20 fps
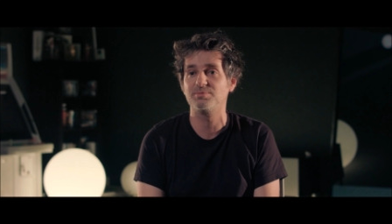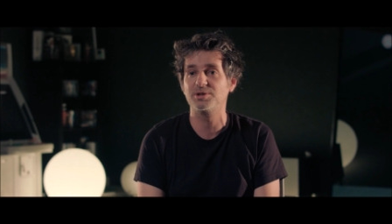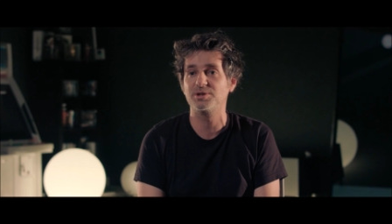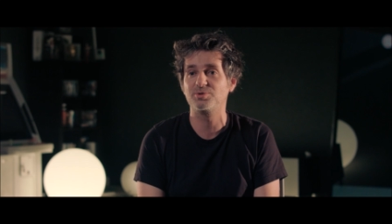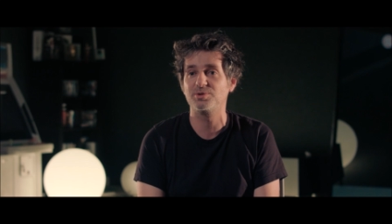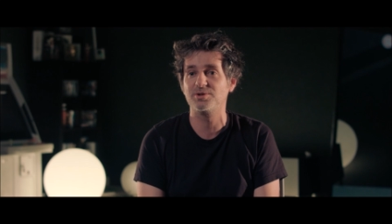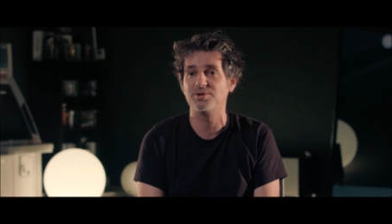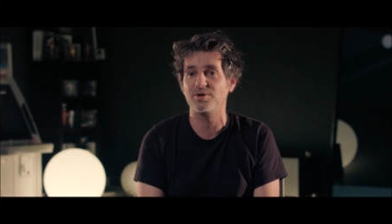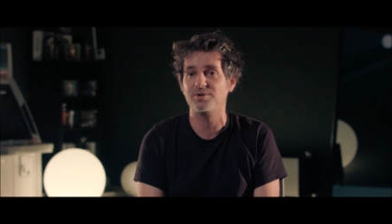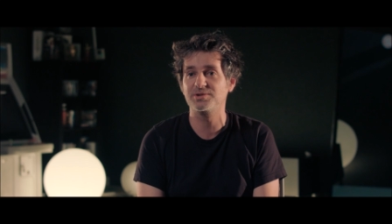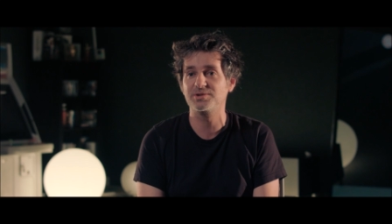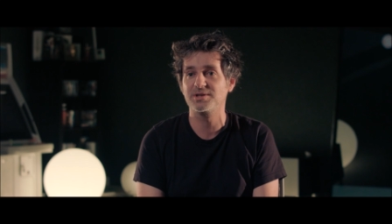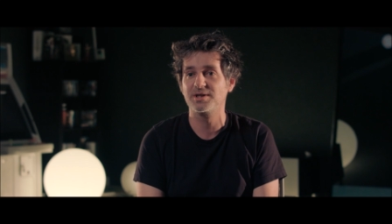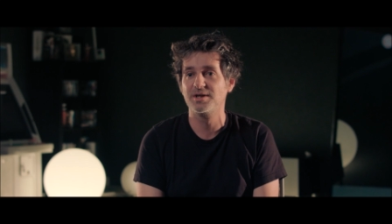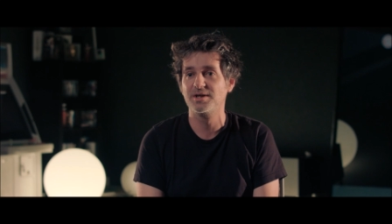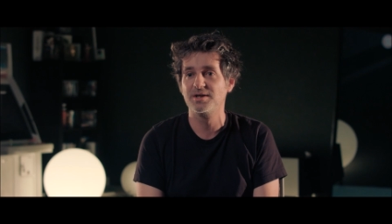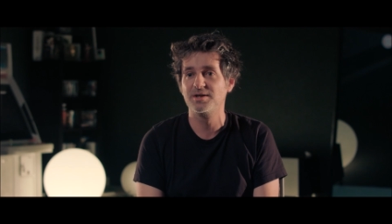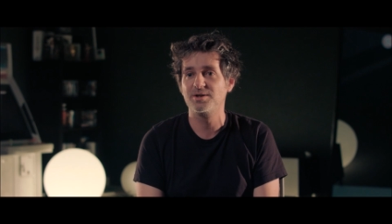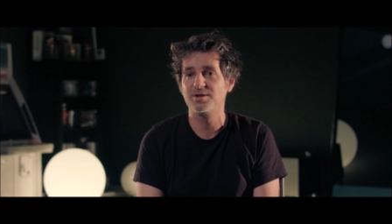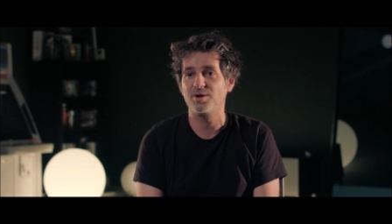between us
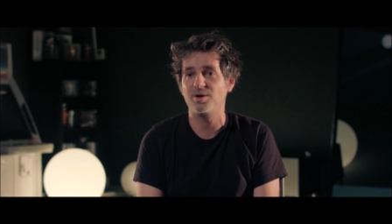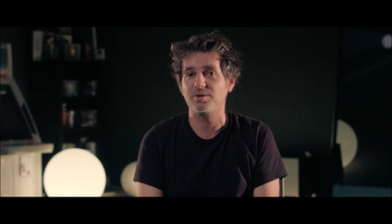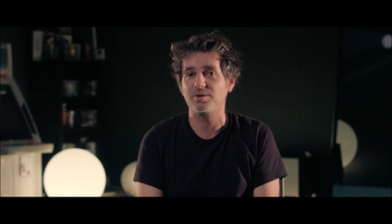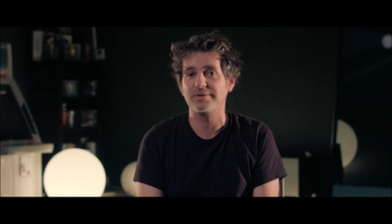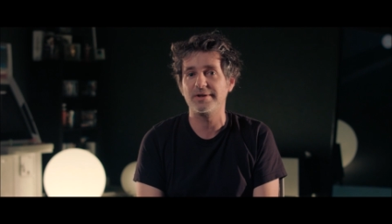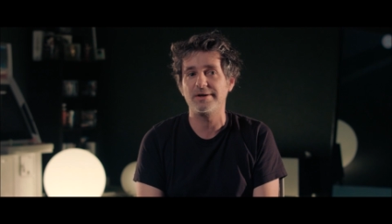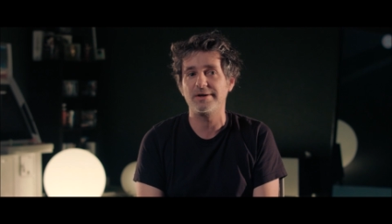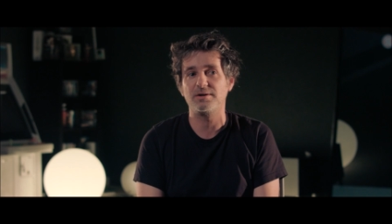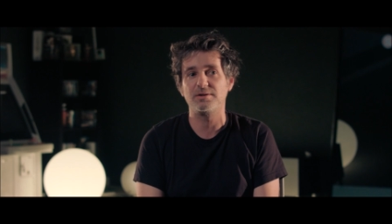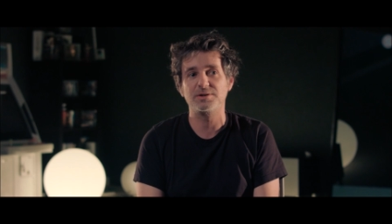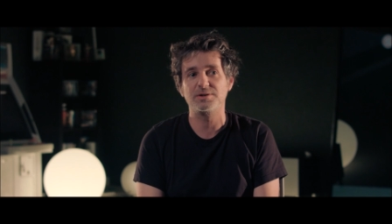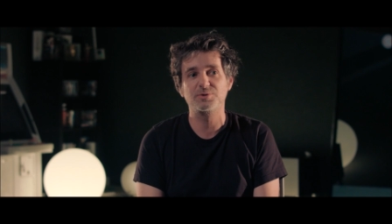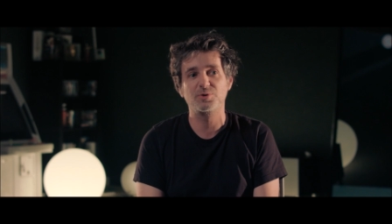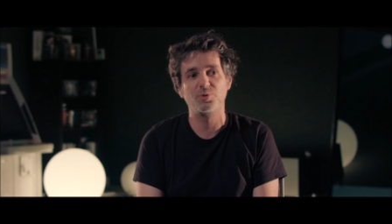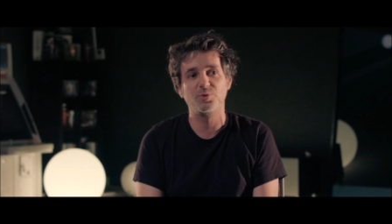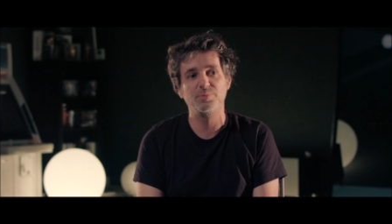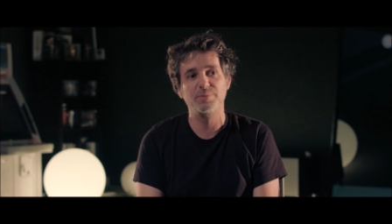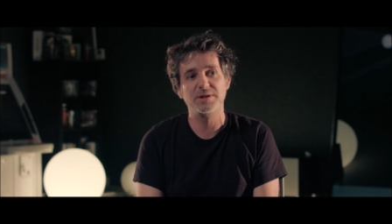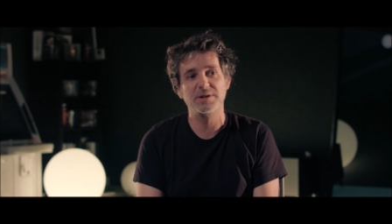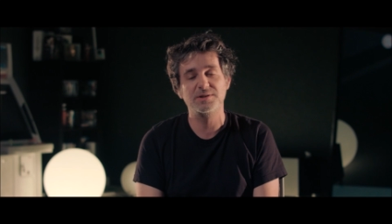on, oh, it
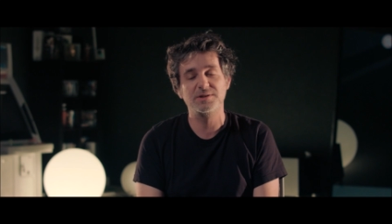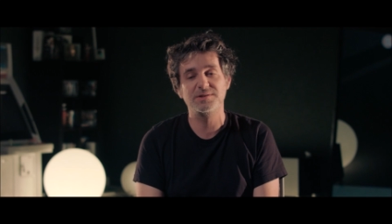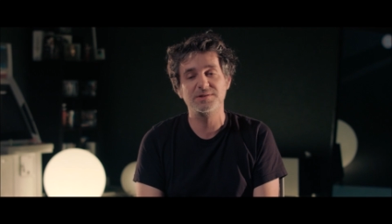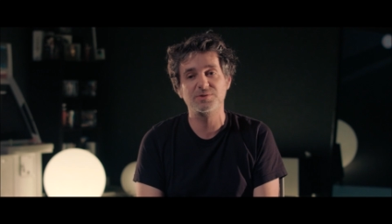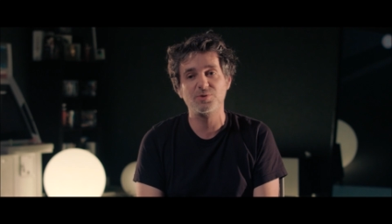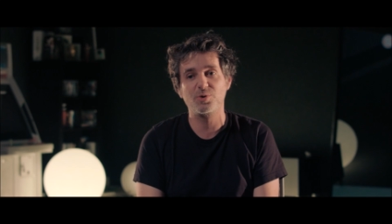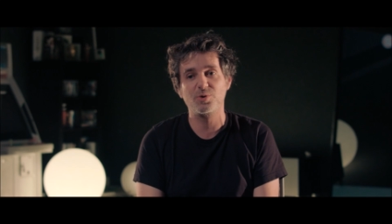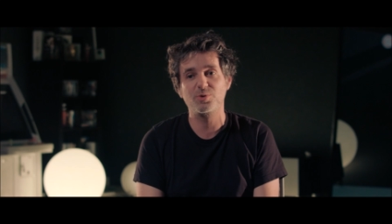could be so